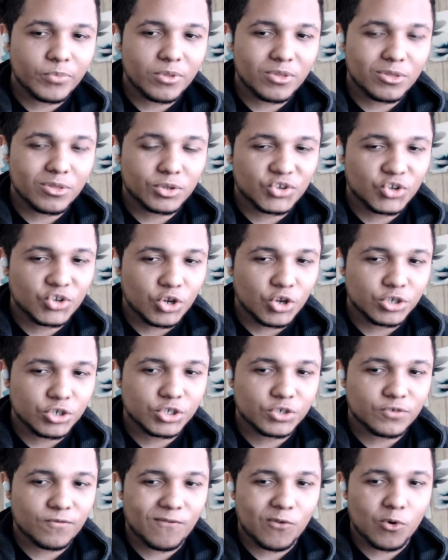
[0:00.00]

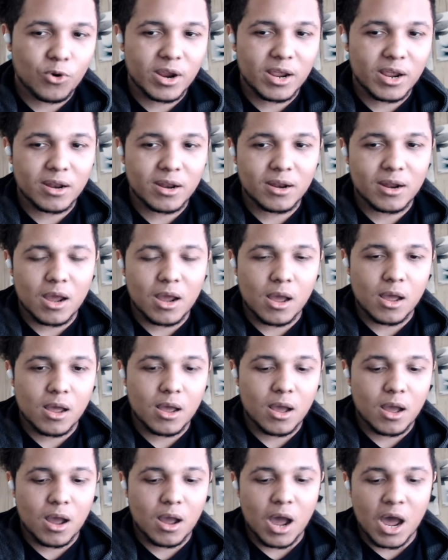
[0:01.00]
search for an
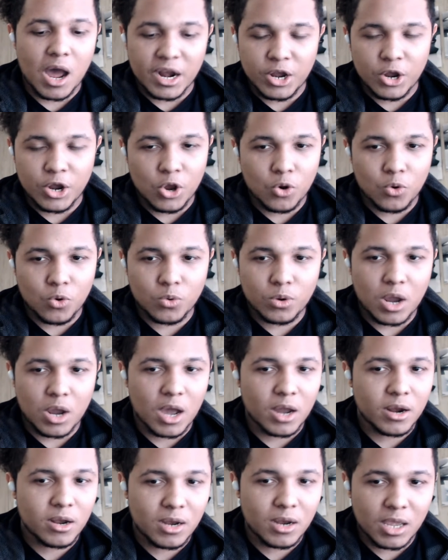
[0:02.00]
unknown,
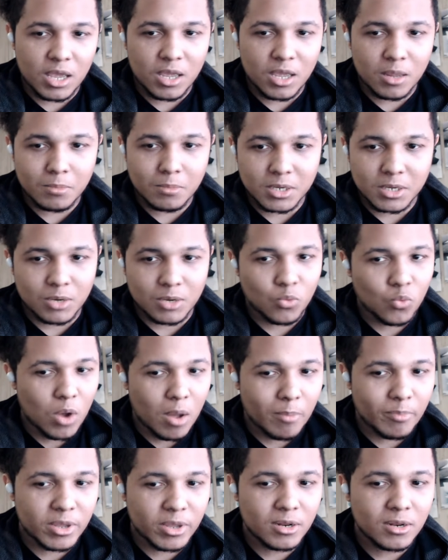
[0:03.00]
unnamed
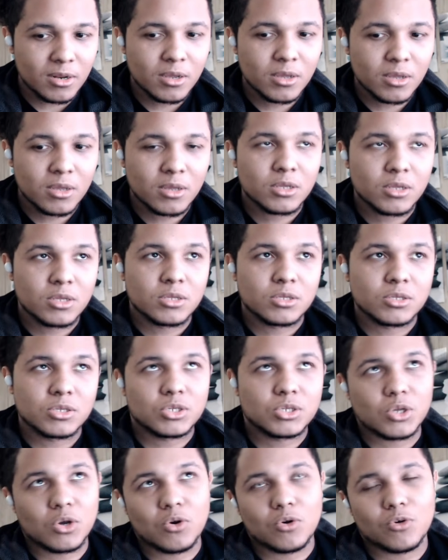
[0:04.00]
weapon.
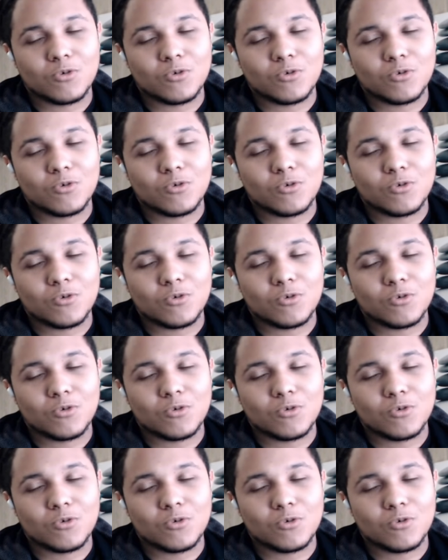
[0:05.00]
So